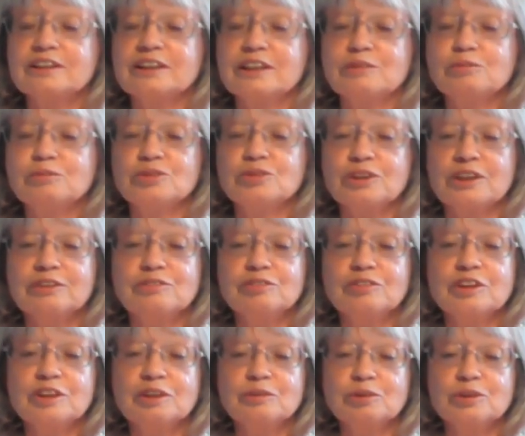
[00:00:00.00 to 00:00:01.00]
I
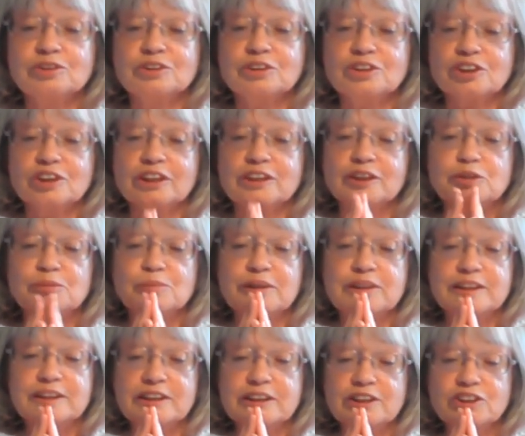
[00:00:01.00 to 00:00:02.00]
really want to share this
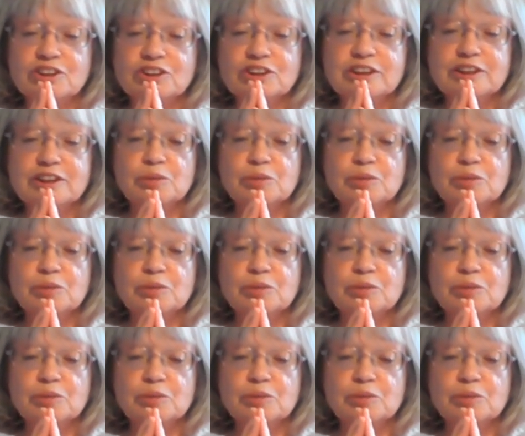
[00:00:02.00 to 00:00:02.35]
meditation.